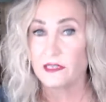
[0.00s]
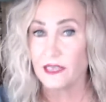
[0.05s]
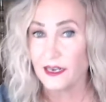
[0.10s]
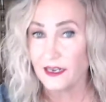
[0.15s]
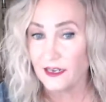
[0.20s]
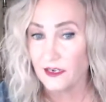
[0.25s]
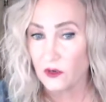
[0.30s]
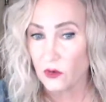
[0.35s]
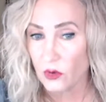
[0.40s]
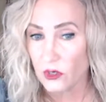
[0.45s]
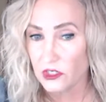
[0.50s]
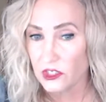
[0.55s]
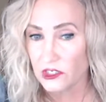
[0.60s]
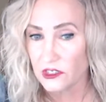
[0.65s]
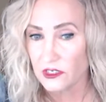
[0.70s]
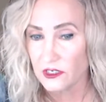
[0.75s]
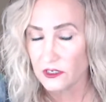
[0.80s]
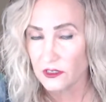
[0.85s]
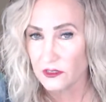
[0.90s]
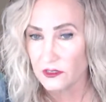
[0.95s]
second
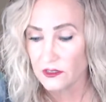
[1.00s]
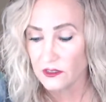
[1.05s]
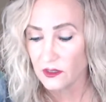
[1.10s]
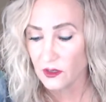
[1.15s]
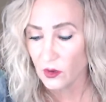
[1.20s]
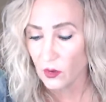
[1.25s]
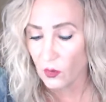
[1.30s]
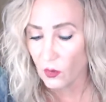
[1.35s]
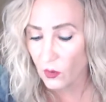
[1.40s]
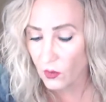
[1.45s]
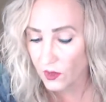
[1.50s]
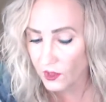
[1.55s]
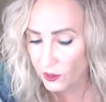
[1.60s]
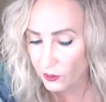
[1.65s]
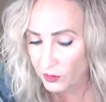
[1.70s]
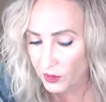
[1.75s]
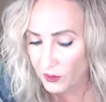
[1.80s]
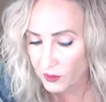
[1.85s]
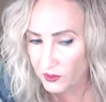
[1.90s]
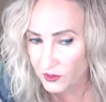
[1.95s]
question is, what are
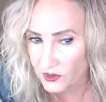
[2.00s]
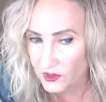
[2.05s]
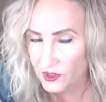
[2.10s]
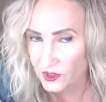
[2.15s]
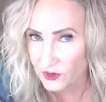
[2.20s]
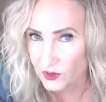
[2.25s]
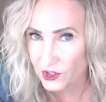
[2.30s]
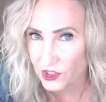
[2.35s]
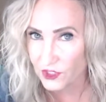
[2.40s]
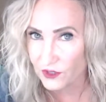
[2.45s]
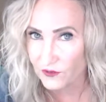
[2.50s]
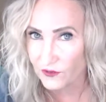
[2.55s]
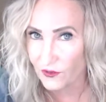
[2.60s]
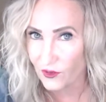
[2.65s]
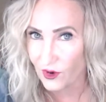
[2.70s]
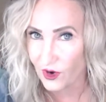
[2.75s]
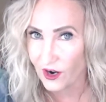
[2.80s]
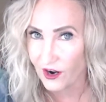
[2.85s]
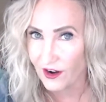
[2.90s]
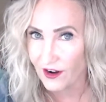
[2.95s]
people searching
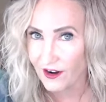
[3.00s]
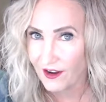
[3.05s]
for?